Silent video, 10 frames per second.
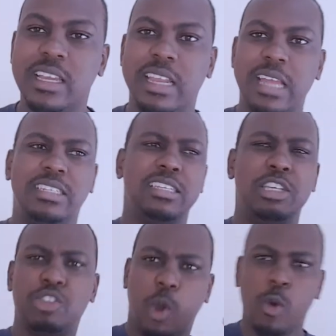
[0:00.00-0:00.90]
he created
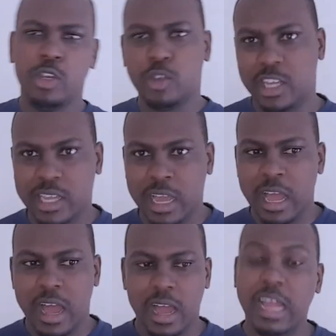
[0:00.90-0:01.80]
his own unique
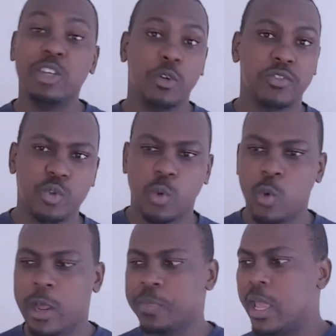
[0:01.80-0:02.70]
kind of
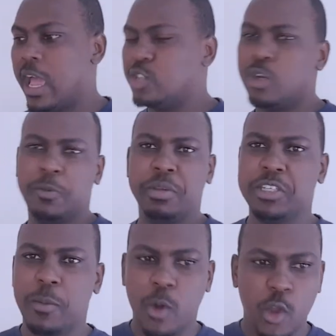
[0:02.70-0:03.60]
sungura. And
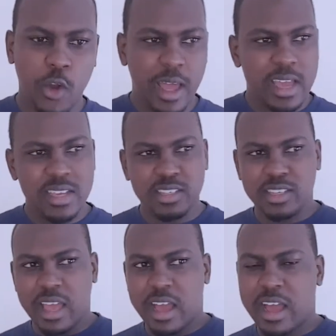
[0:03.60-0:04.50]
Peter Moyo
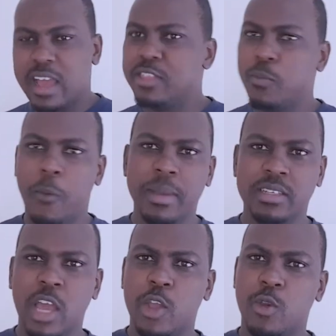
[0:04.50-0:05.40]
is at the
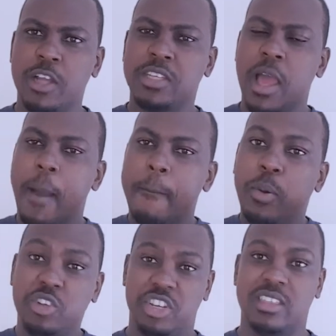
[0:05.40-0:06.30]
moment
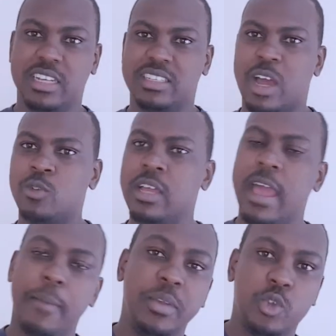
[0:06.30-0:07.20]
pushing that sound
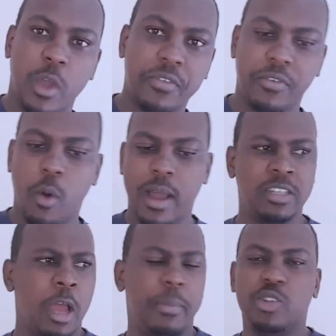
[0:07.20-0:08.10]
a bit way
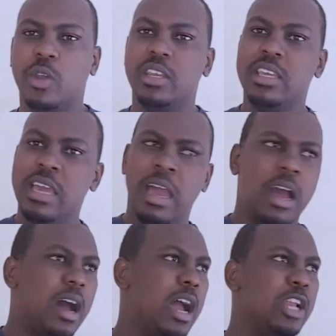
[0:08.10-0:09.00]
forward, but you can hear
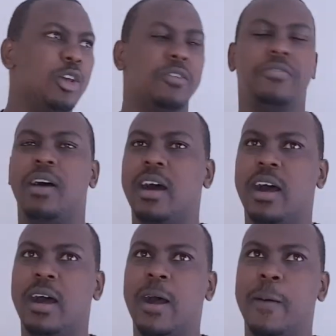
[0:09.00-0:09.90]
a lot
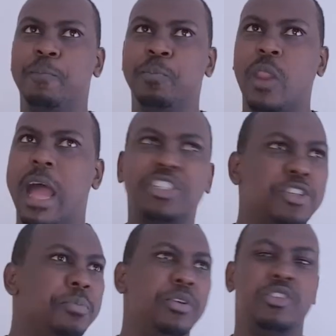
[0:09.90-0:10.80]
of
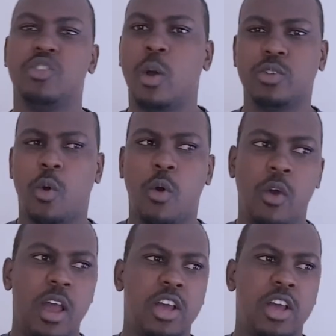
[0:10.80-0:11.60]
attributes, or